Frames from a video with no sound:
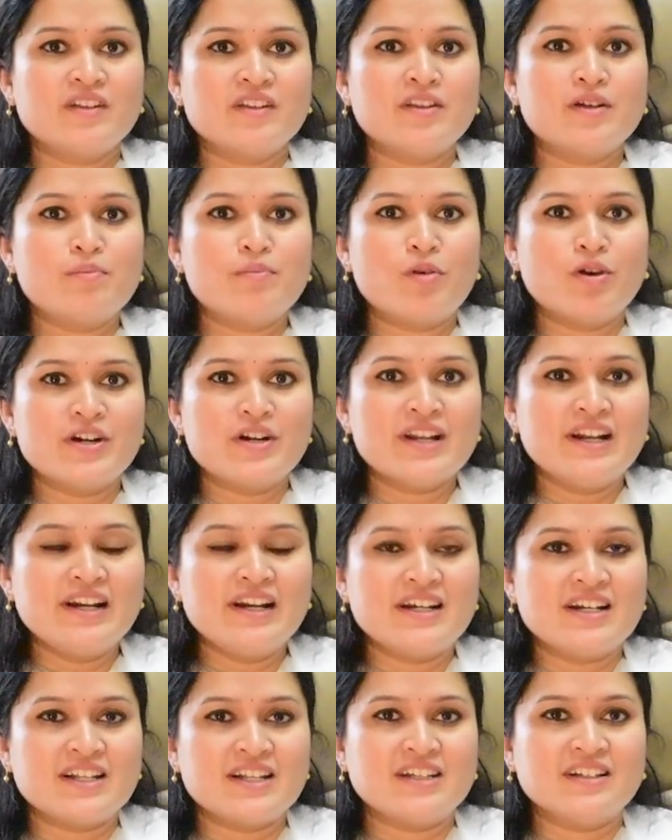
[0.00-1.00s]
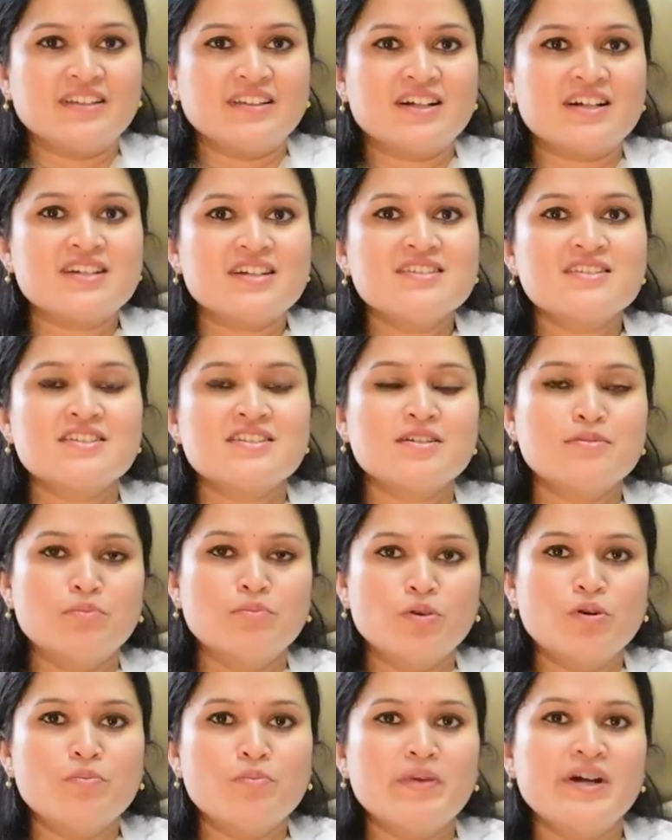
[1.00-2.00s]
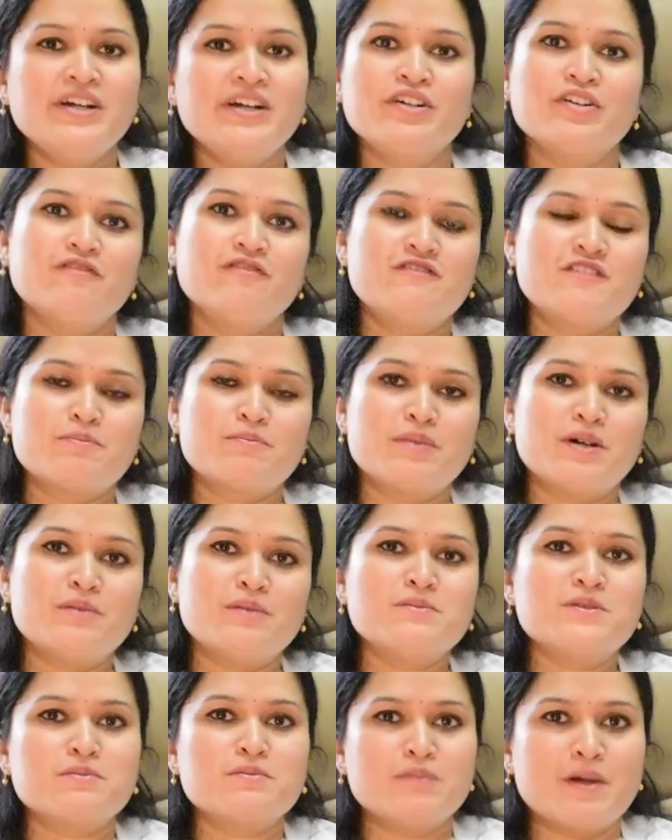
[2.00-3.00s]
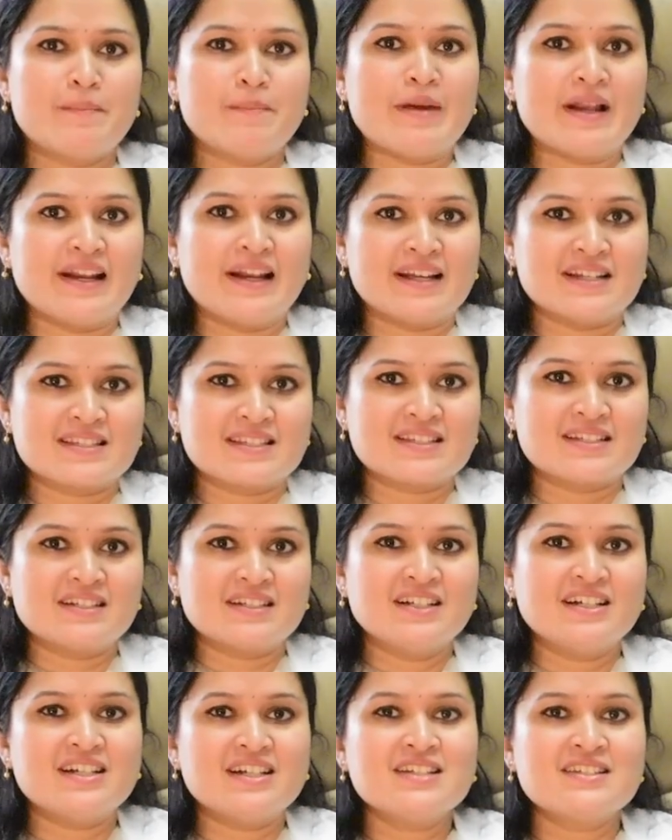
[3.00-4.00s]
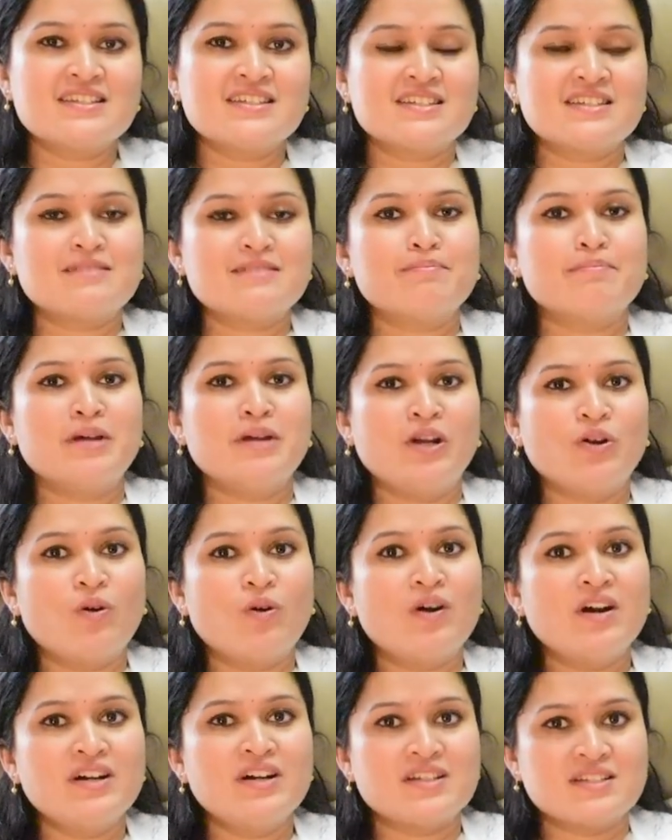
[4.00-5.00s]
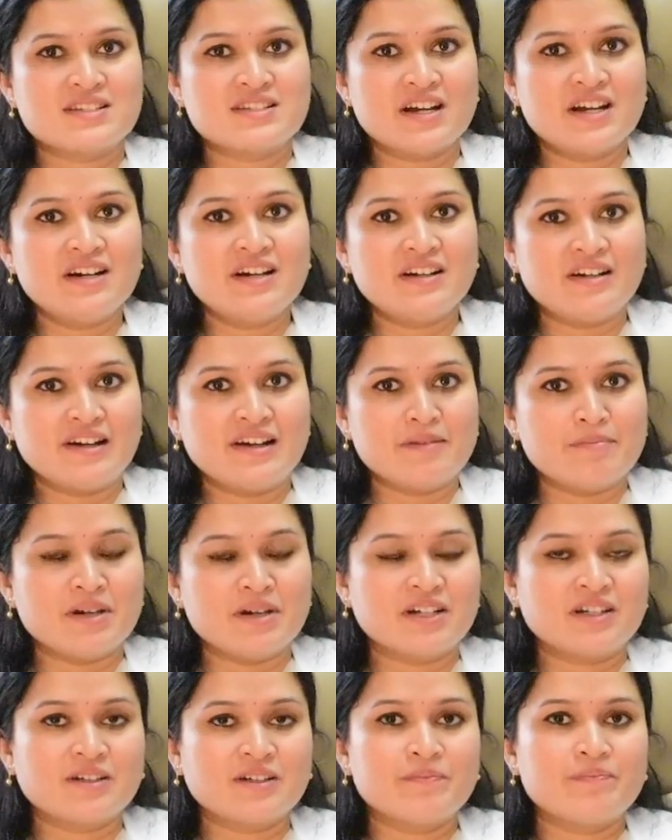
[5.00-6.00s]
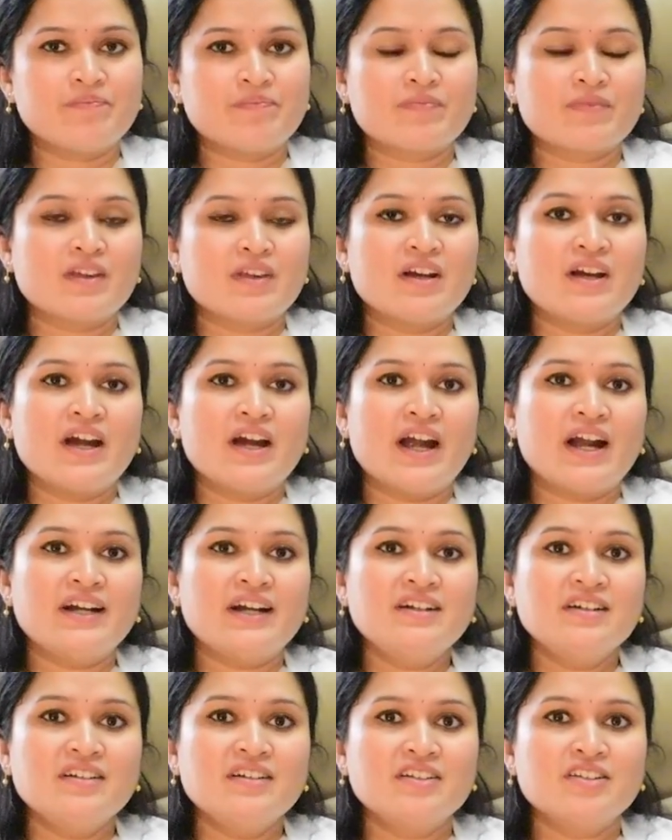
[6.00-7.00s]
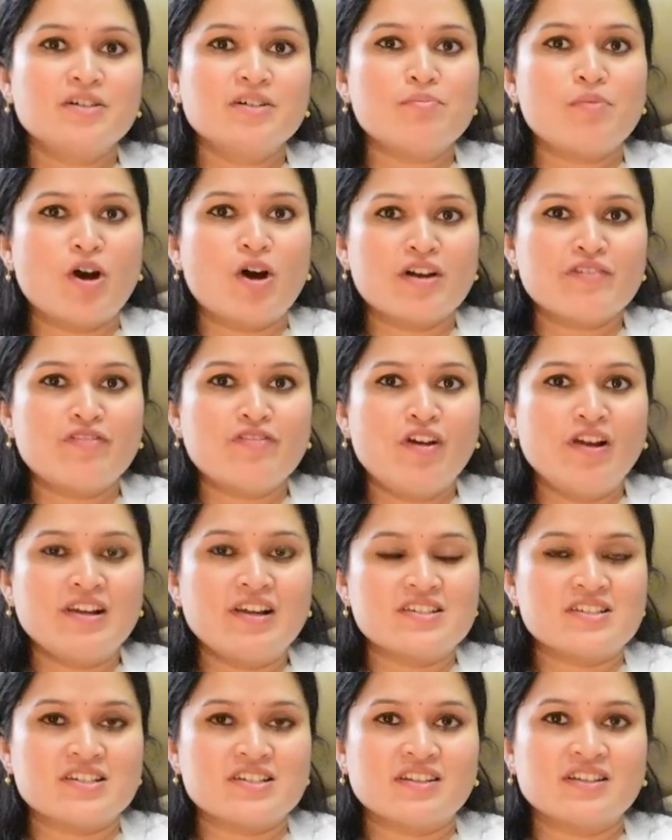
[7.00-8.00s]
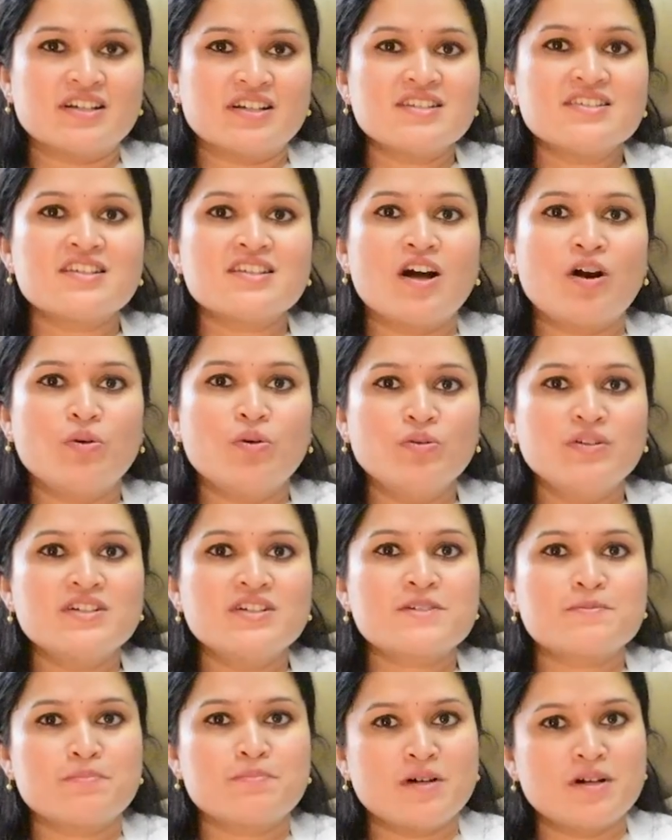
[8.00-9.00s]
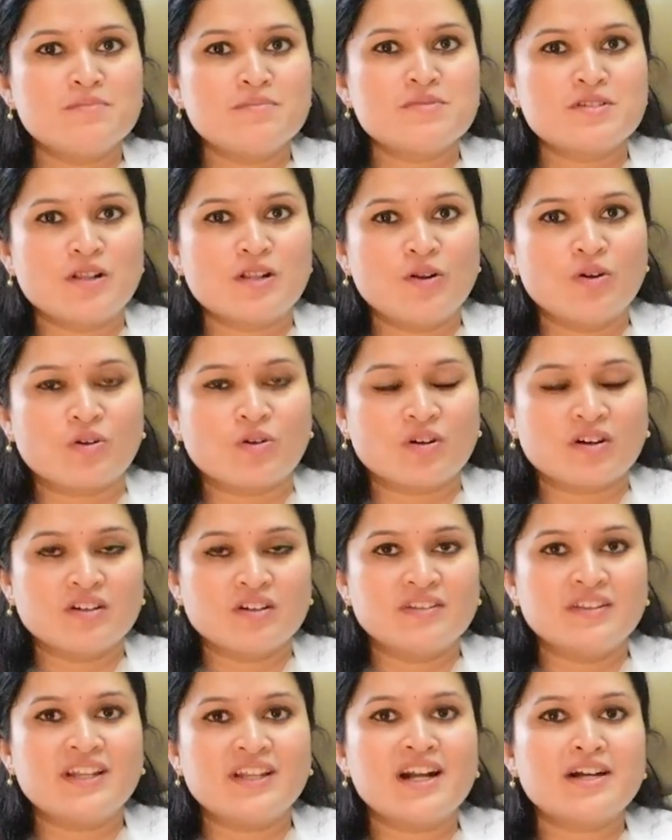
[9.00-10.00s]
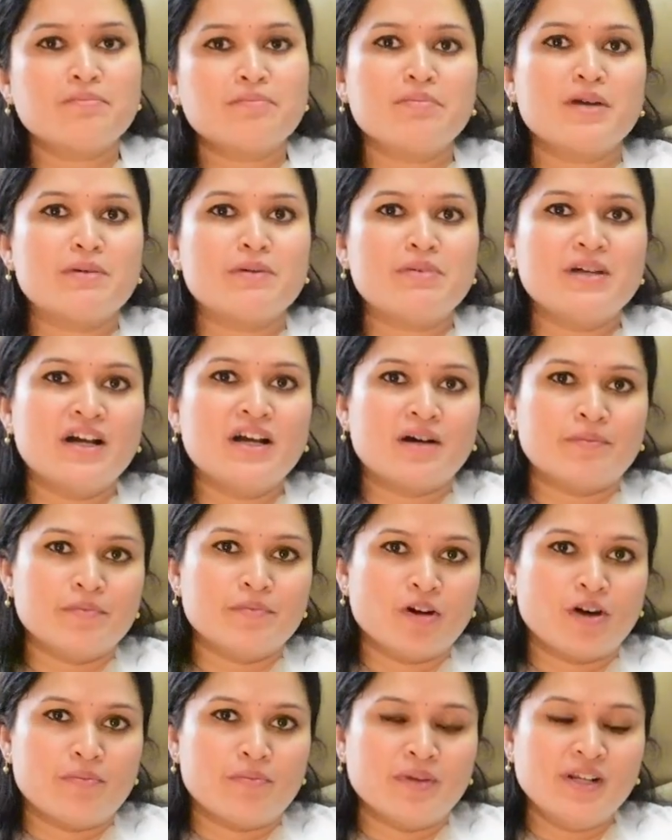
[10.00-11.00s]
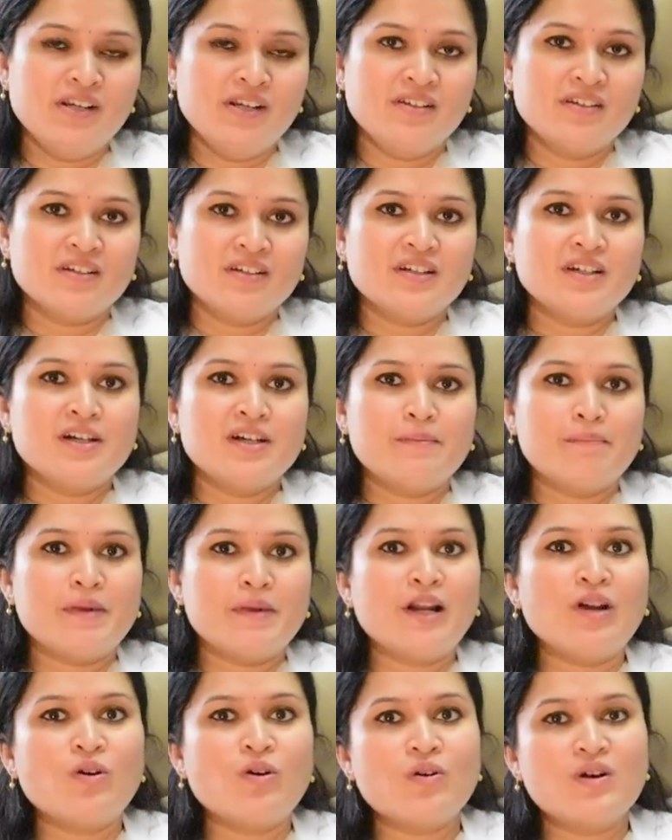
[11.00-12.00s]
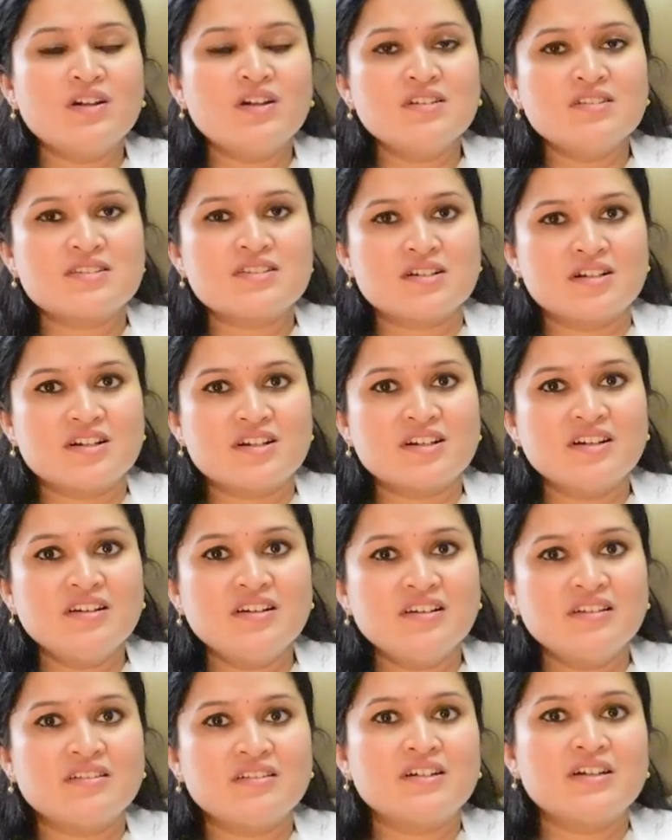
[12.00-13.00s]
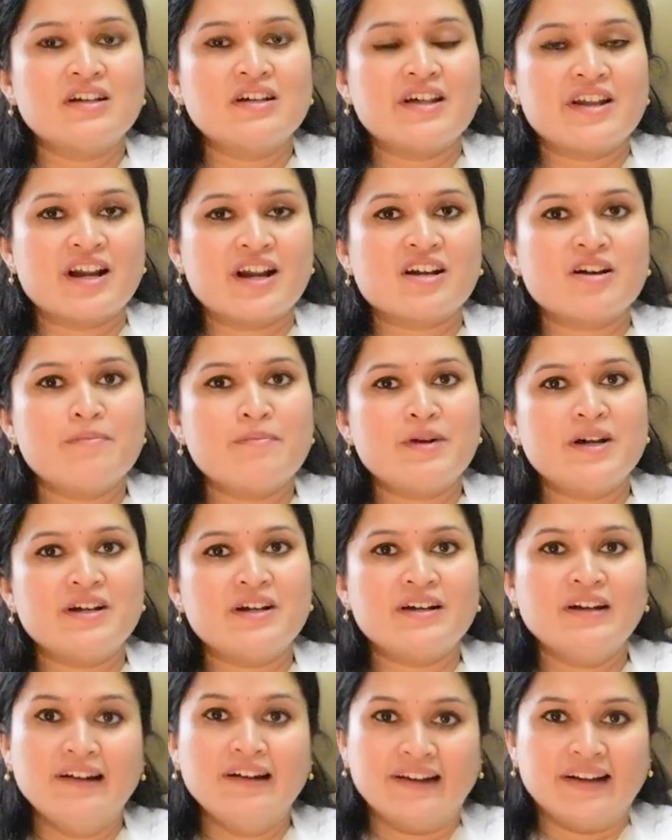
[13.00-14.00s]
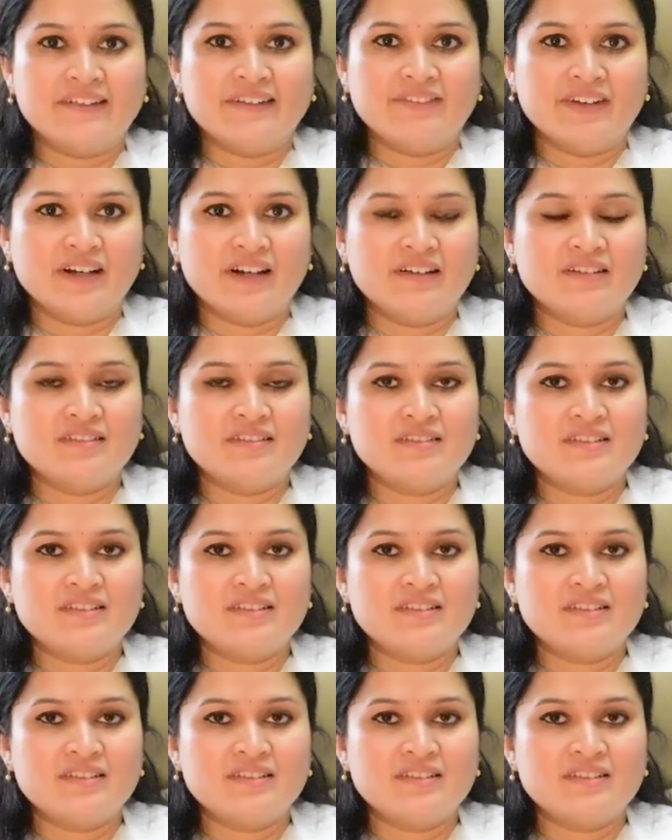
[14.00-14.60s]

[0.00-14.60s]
the motility, that is the movement of sperms, may be less. This below a desired limit. And the morphology, that is how the sperms look, that may be abnormal below a certain recommended level.